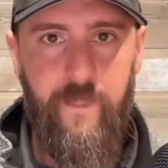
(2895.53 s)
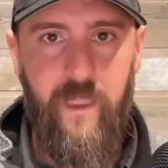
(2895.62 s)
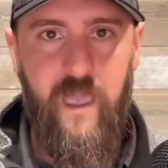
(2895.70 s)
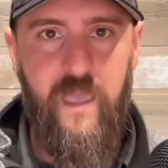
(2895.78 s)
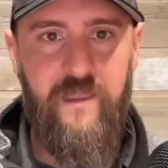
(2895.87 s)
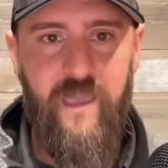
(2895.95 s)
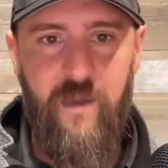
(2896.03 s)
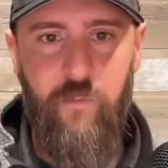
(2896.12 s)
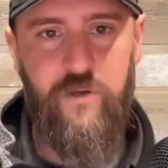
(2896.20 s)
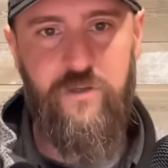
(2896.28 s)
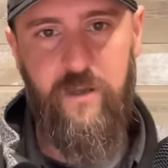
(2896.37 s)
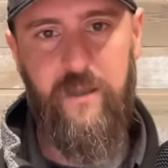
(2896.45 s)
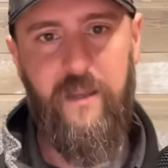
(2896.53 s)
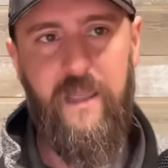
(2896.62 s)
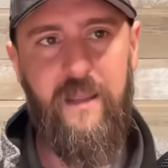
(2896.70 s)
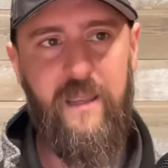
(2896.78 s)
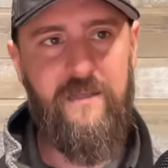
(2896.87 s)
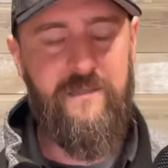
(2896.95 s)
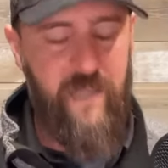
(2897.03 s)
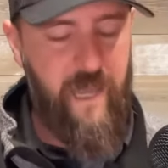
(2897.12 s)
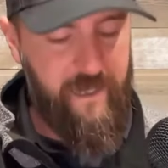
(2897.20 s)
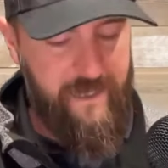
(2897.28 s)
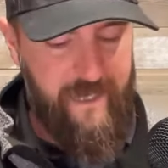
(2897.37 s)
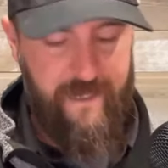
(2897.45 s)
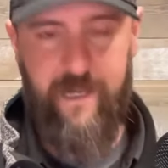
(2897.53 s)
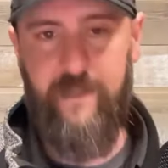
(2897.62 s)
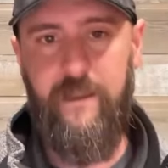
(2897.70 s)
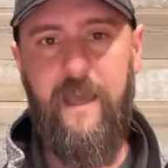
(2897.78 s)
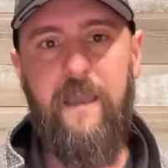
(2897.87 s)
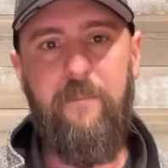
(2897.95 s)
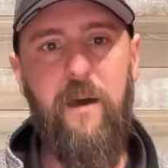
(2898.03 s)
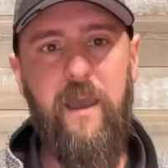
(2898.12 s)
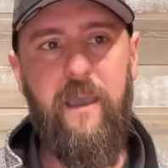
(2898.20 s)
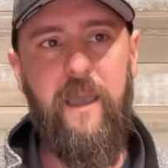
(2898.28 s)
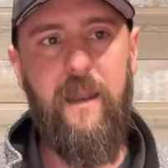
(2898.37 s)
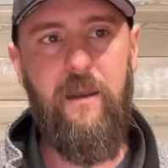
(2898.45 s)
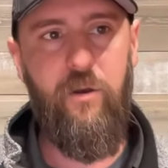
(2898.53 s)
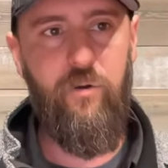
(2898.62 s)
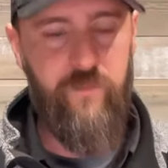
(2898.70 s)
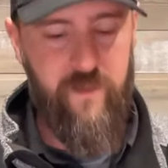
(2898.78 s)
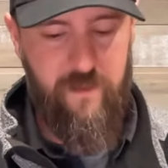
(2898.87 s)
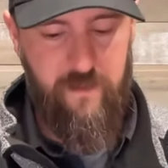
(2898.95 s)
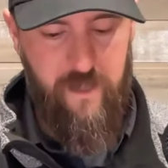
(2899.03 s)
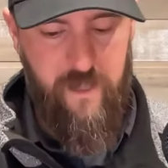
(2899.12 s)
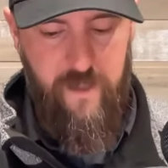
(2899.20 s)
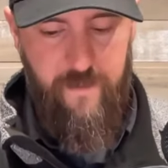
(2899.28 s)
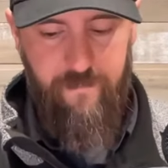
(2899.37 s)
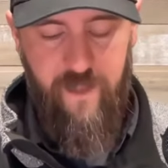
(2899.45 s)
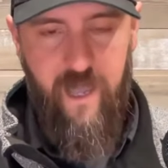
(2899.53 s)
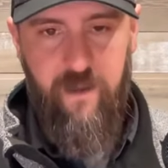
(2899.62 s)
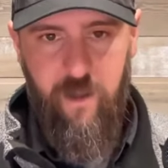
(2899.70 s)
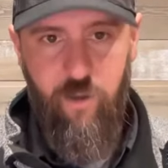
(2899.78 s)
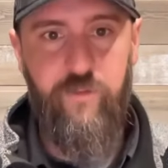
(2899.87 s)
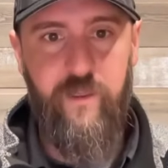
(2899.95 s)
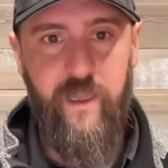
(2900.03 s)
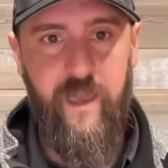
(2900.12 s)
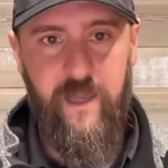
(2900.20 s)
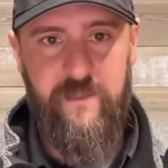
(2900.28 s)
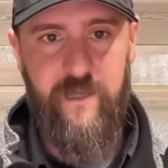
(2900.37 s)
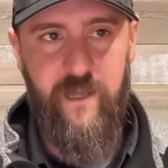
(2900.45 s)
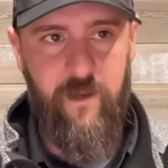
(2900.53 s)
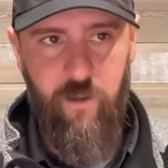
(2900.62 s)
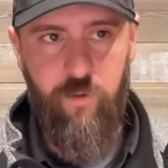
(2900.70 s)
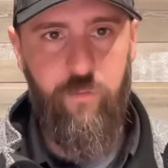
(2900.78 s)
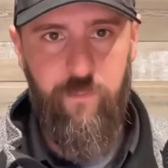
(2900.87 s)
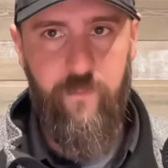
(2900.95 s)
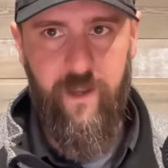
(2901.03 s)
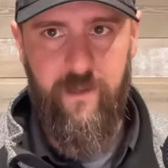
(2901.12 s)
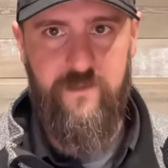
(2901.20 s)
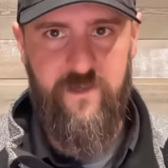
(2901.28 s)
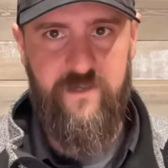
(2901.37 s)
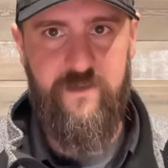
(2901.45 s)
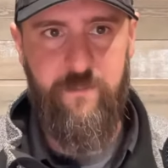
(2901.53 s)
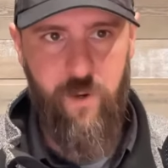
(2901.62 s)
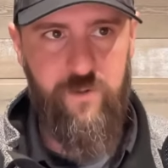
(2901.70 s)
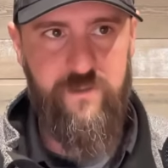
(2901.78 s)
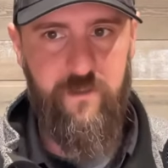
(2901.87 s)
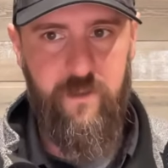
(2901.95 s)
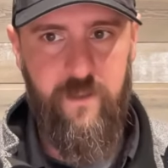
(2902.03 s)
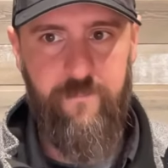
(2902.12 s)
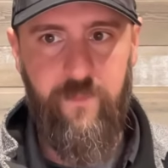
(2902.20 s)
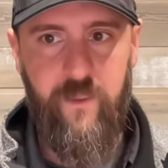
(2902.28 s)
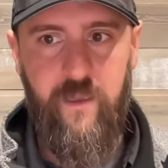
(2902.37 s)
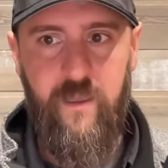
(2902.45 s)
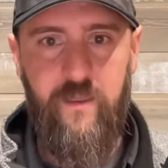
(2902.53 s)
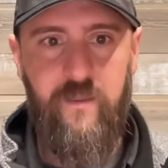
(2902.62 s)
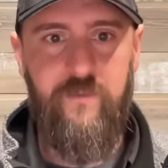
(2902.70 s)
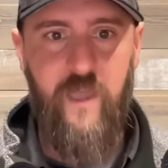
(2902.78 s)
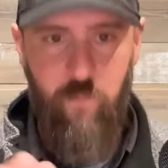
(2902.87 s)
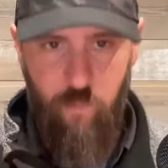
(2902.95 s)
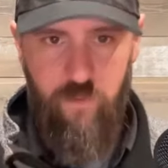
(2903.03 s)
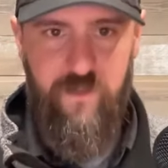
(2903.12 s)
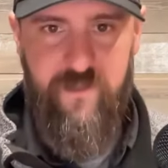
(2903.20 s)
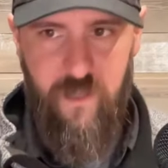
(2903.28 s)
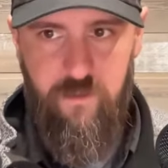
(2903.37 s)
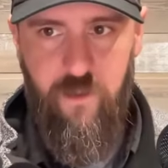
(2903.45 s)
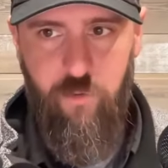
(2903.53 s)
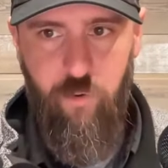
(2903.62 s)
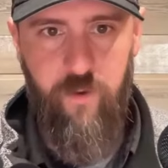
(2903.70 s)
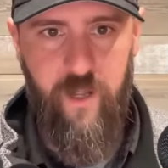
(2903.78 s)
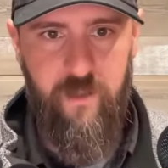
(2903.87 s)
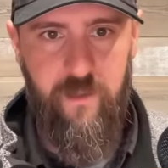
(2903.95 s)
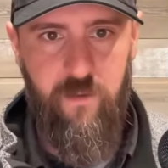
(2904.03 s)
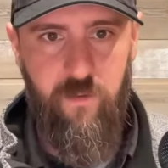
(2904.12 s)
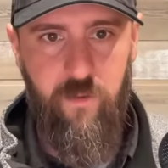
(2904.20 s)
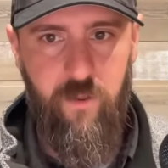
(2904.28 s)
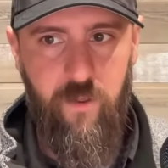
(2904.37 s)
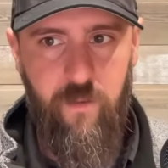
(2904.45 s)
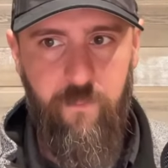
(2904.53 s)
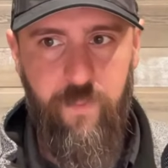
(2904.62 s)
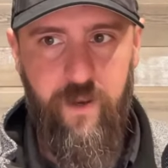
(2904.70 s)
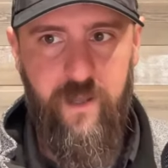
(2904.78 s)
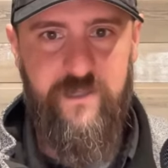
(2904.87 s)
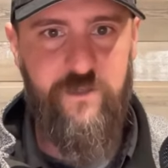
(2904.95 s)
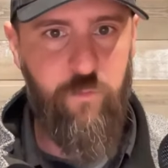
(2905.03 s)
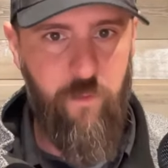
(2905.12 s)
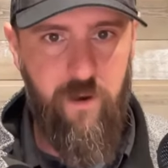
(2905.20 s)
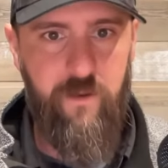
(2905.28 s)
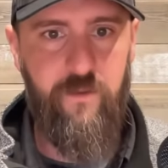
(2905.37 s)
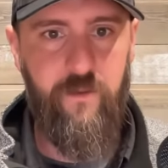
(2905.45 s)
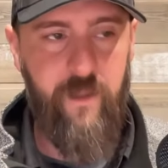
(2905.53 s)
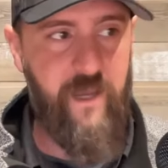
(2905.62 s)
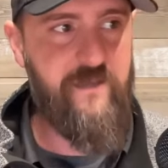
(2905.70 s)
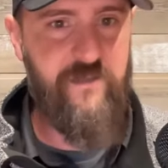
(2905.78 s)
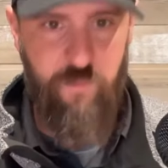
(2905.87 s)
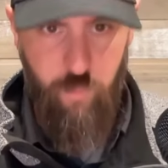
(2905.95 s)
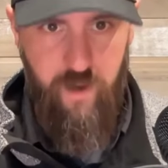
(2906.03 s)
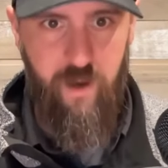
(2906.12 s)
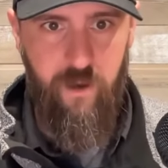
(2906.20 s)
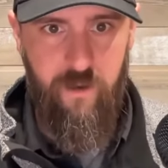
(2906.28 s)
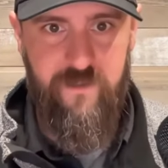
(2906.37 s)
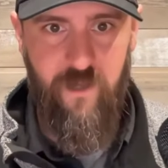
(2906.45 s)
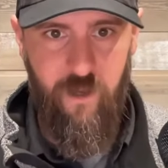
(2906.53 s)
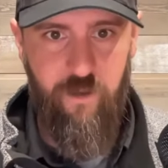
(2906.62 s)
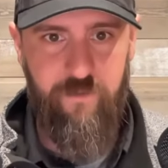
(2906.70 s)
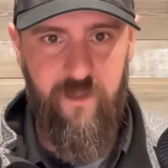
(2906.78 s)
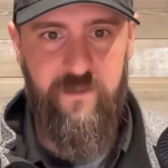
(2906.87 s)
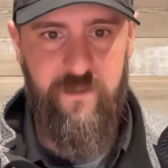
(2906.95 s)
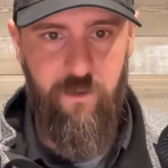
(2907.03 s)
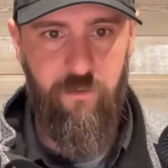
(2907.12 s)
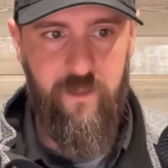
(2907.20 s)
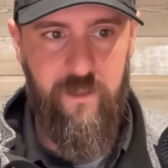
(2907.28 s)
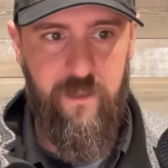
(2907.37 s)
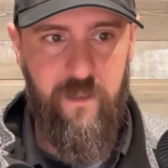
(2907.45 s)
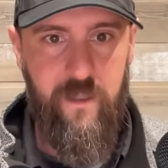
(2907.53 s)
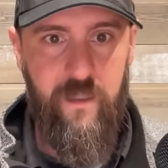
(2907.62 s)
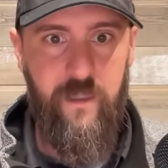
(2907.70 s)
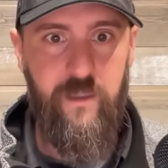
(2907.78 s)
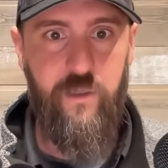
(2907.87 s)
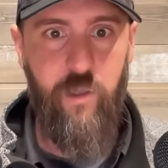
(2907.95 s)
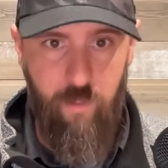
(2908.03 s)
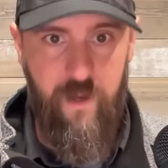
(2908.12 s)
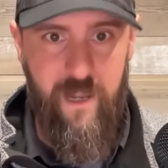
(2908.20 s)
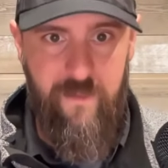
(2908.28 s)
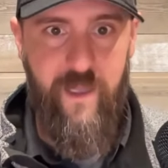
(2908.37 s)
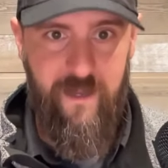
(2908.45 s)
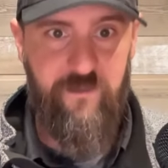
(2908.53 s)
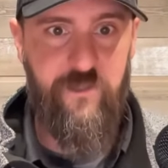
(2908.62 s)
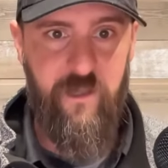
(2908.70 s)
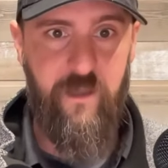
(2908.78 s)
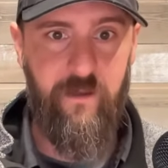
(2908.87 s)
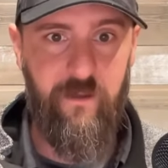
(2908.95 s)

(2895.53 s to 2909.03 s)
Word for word: And yeah, we're trying. It, it's I get it. Like Mike, I know that I know the guys. I know Mike and Justin personally. They want to sell you quote IQ, but I swear to I swear to all things holy, you need that shit.